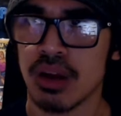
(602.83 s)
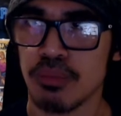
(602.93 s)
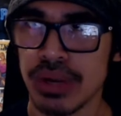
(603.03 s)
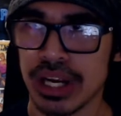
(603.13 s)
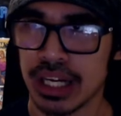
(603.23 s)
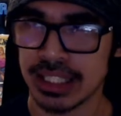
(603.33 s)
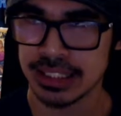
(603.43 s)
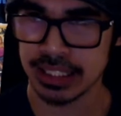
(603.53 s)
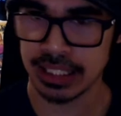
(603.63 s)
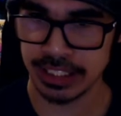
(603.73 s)

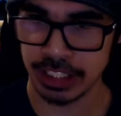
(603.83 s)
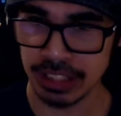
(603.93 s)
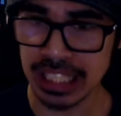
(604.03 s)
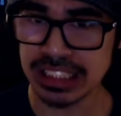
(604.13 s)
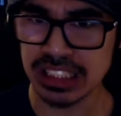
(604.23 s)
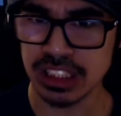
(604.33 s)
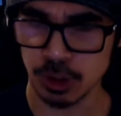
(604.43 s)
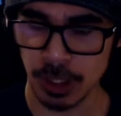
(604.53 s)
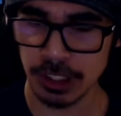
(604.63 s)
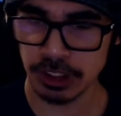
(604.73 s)
because, you know, that's just
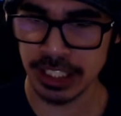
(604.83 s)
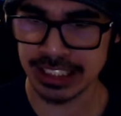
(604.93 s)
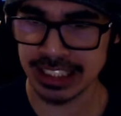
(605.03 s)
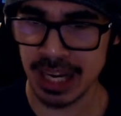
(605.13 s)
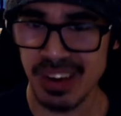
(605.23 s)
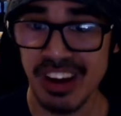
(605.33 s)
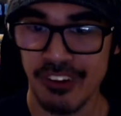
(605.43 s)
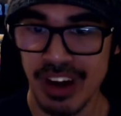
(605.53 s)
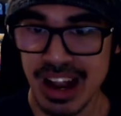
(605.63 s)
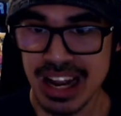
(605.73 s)
Stranger Things' MO.